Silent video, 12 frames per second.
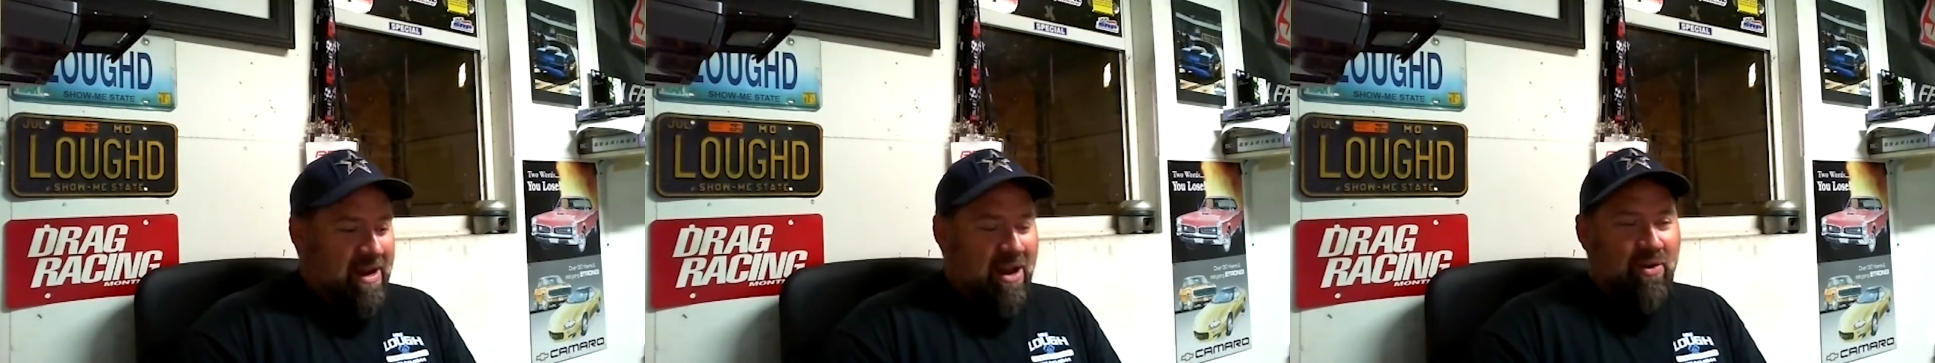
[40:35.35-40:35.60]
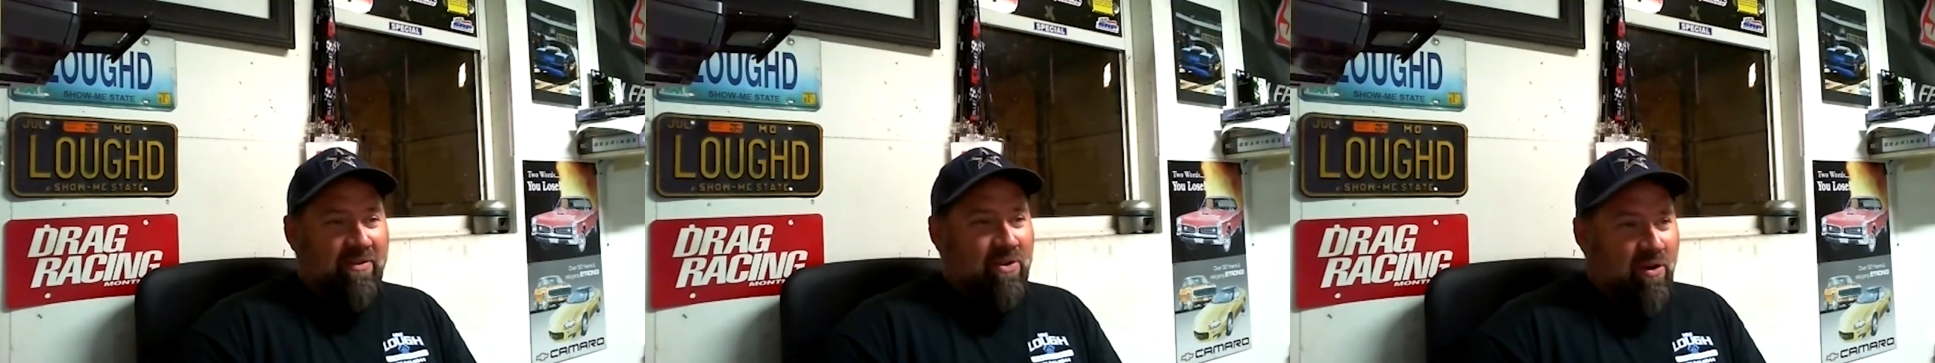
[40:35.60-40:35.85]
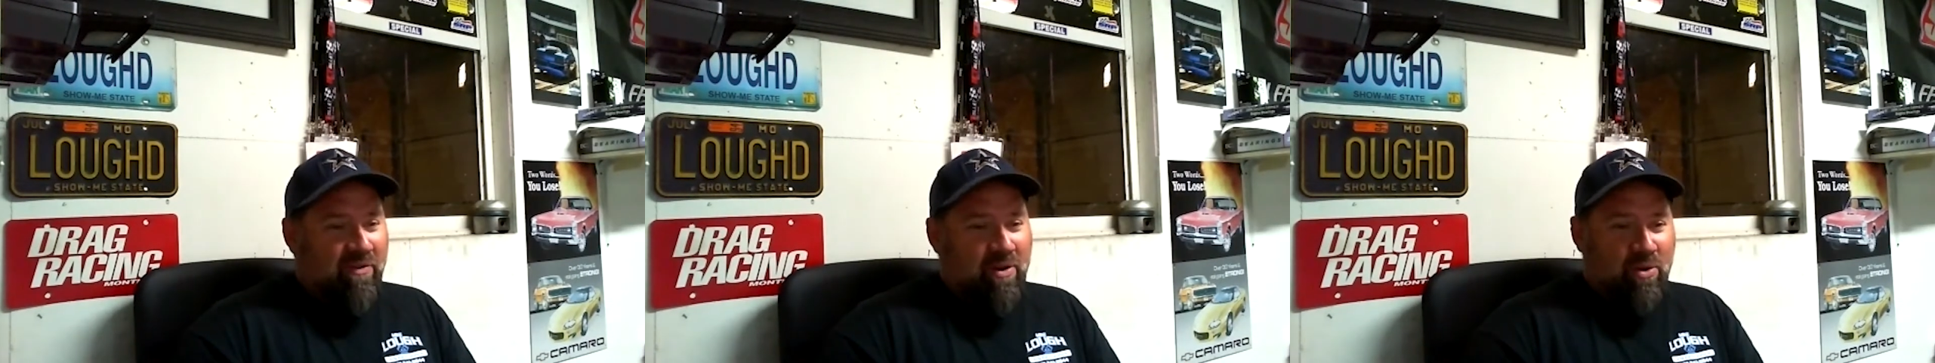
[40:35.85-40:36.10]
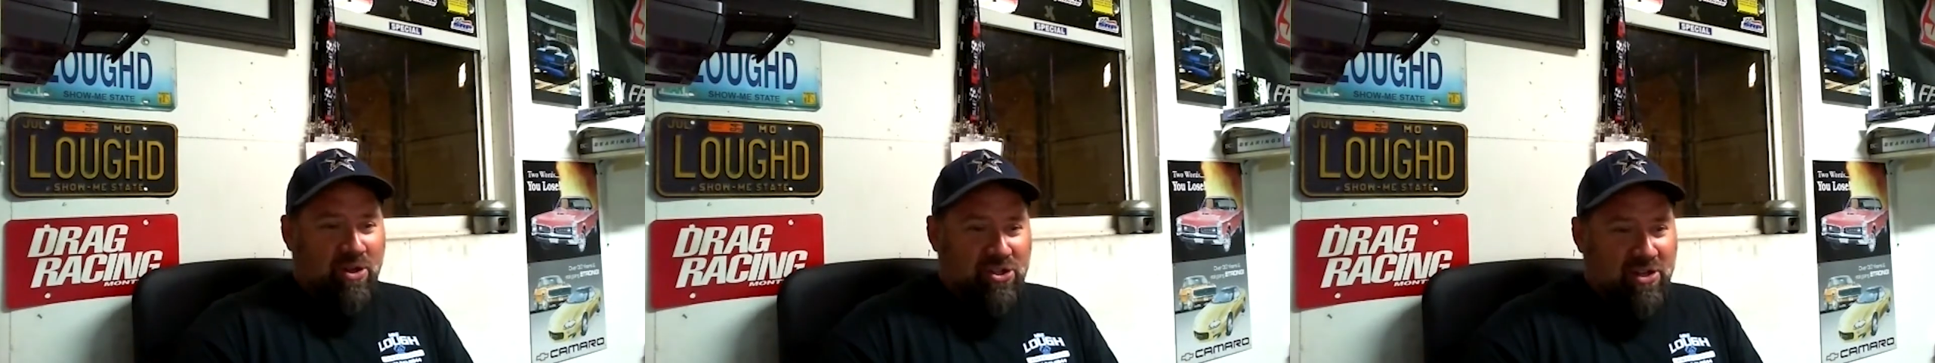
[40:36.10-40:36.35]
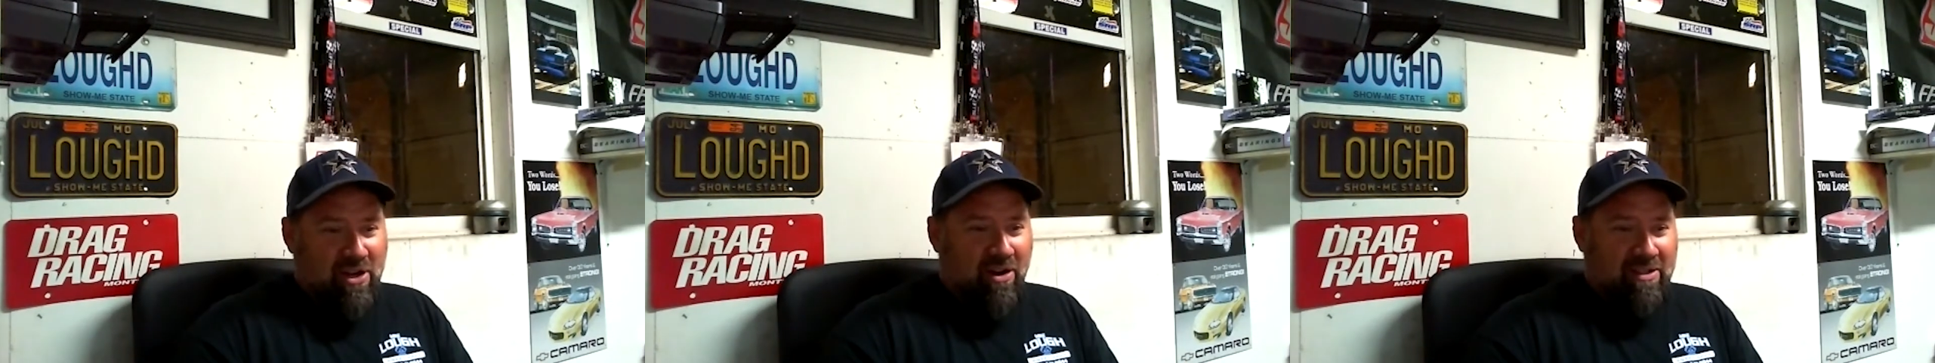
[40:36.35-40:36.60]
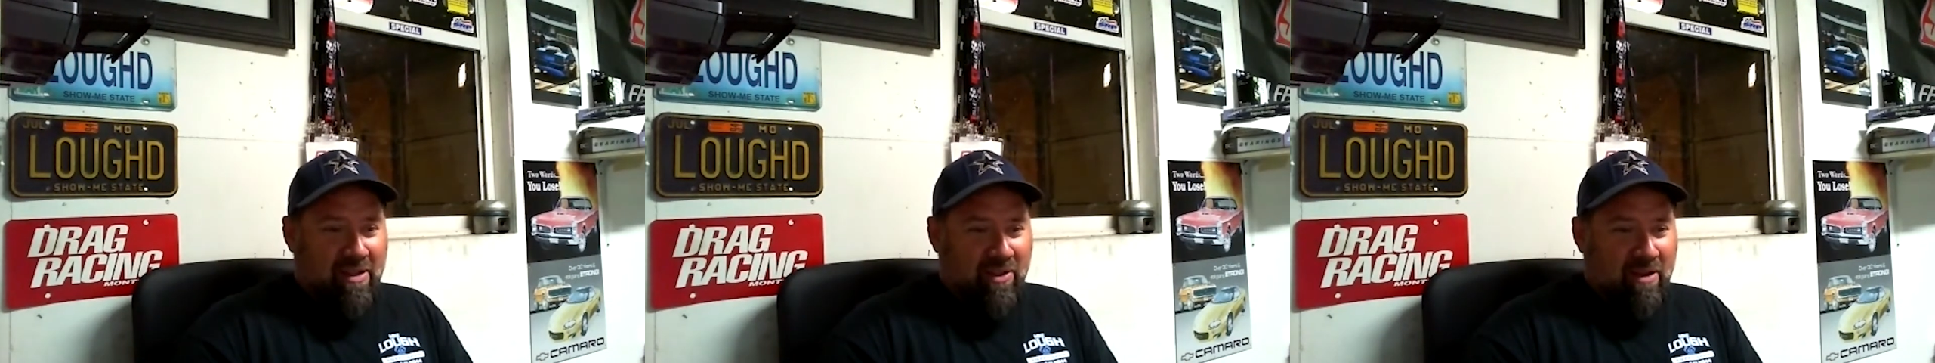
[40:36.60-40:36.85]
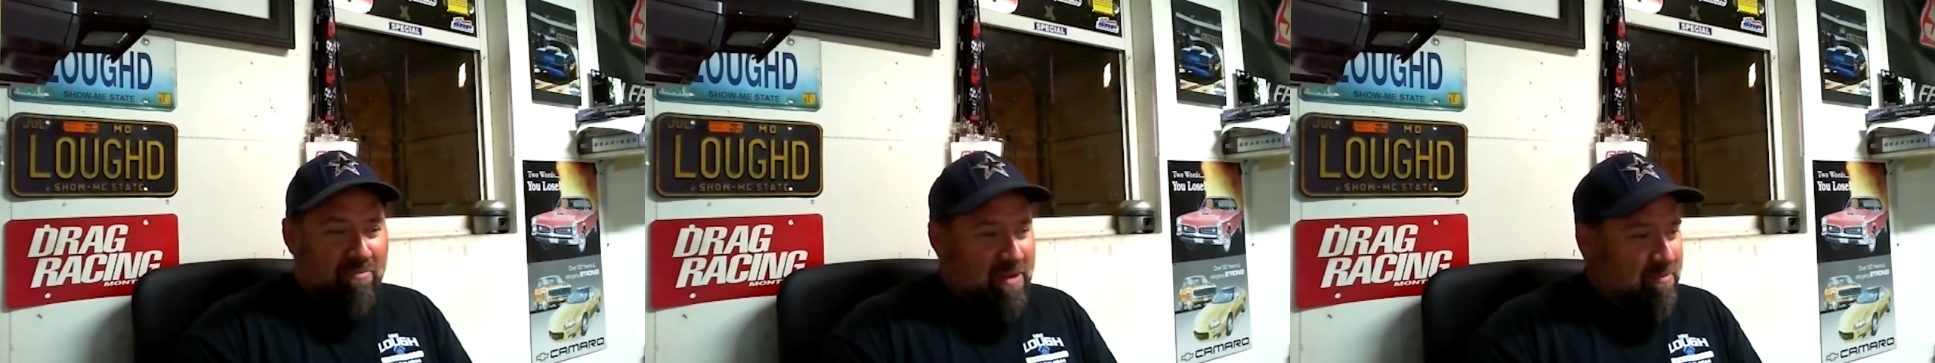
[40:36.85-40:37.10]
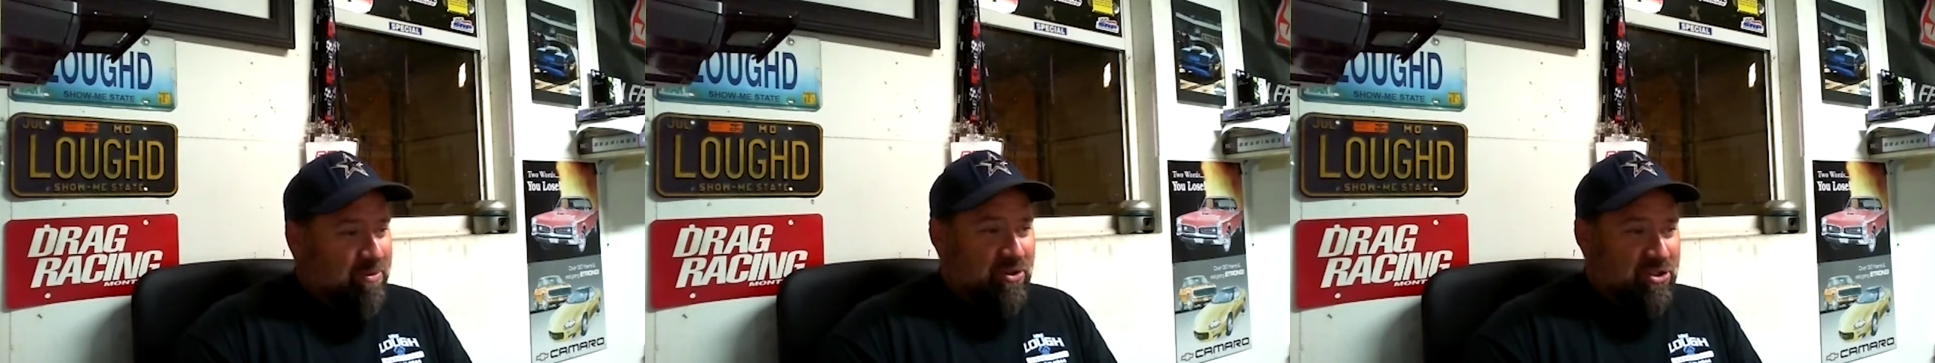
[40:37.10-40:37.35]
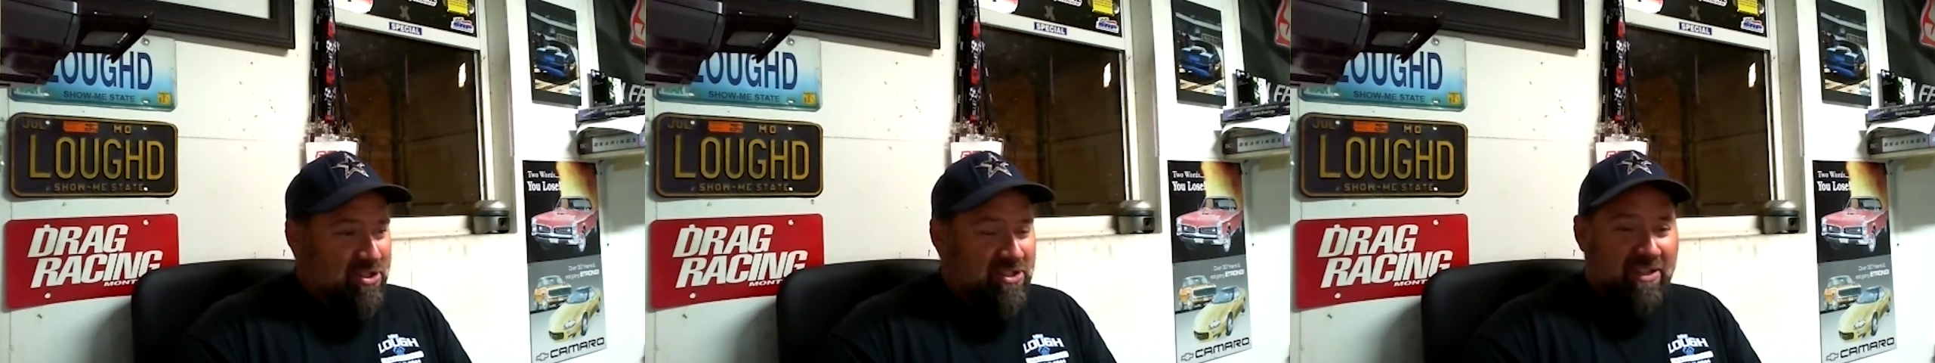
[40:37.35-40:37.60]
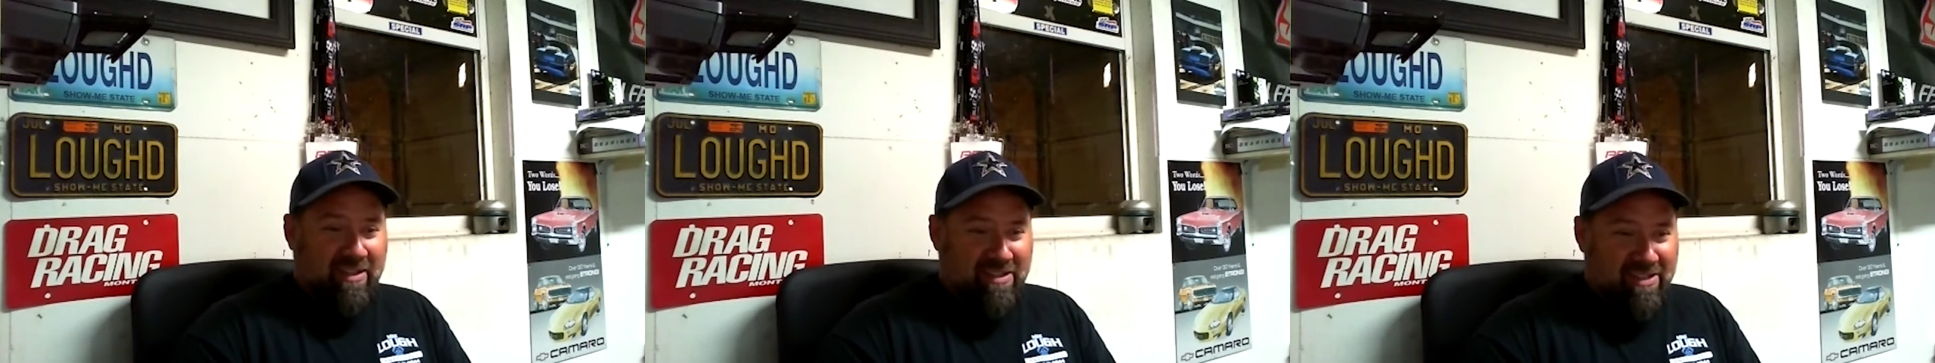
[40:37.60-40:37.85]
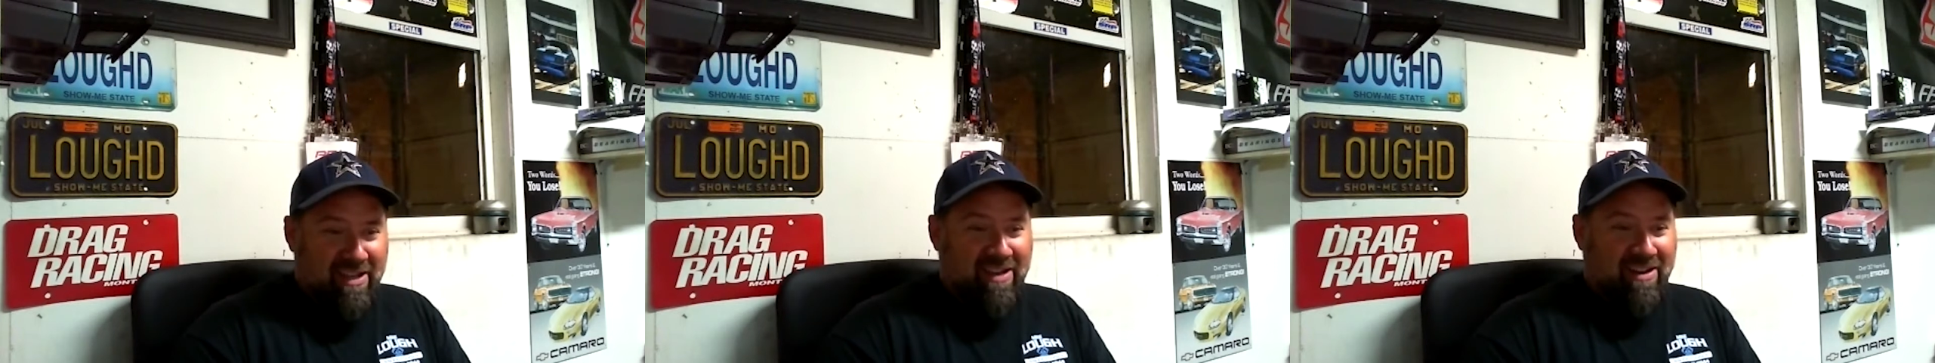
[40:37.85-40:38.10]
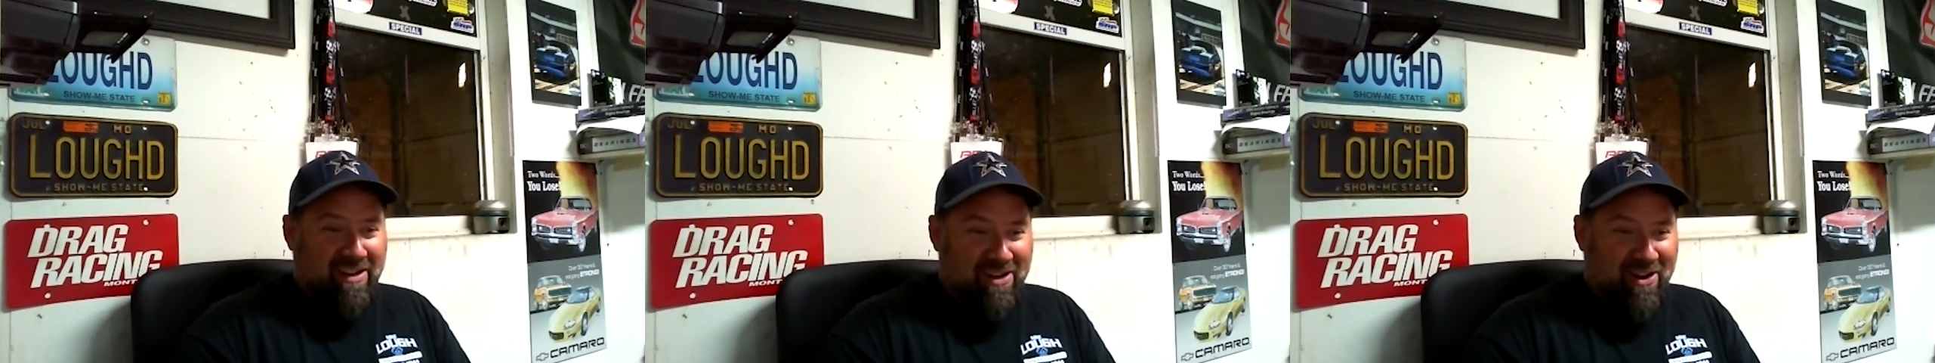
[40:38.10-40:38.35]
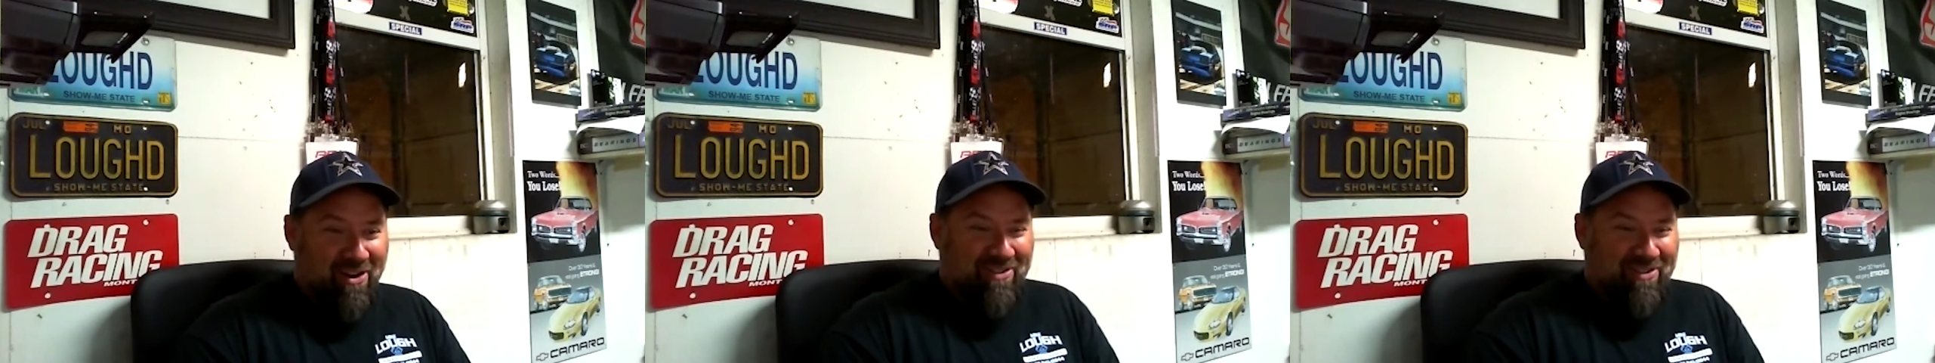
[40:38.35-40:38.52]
I don't even know if I want to share it because I think people are just sick of seeing it, you know.